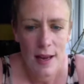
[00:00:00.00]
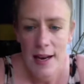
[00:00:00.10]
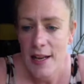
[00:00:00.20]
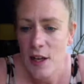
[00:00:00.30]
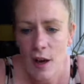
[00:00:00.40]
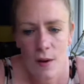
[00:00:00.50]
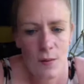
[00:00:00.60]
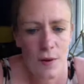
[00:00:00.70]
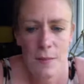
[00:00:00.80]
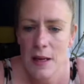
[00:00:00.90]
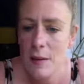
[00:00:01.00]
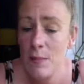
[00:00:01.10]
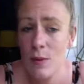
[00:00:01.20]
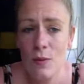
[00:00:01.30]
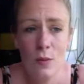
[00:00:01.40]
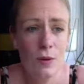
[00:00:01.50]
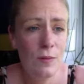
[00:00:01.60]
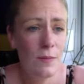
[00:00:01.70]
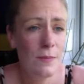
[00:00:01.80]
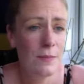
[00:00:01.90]
And I know that people
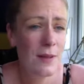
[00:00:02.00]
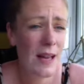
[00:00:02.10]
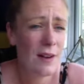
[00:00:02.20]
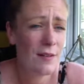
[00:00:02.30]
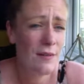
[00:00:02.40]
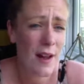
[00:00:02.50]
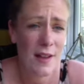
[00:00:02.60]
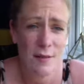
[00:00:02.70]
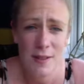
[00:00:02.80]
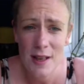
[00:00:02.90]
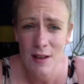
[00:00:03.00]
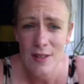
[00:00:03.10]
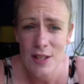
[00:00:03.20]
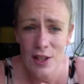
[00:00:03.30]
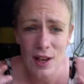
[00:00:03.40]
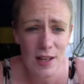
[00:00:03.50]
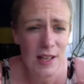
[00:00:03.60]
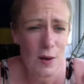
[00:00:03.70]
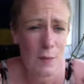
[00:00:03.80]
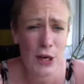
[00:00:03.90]
will kind of find themselves internally
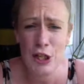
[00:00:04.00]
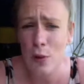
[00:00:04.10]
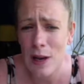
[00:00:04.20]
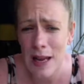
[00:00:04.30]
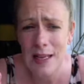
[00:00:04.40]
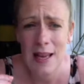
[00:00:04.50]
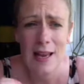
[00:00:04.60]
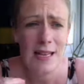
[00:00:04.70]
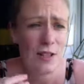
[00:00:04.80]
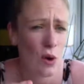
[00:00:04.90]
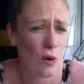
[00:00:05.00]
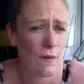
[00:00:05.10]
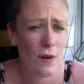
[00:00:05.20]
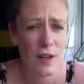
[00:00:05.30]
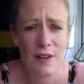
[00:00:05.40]
going, but I don't like it and it's awful.